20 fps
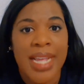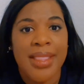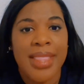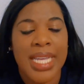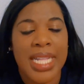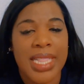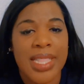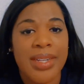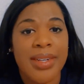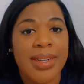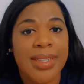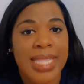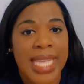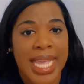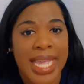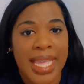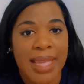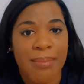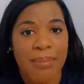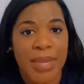the clearer
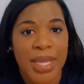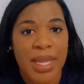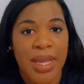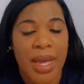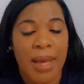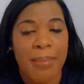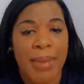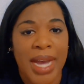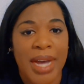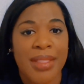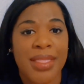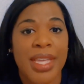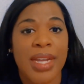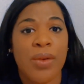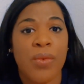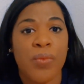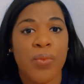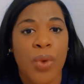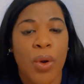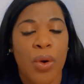they can be about
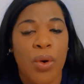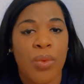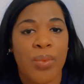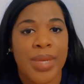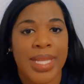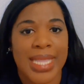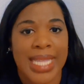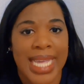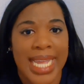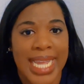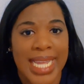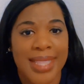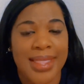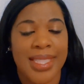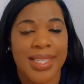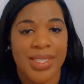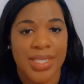their role within the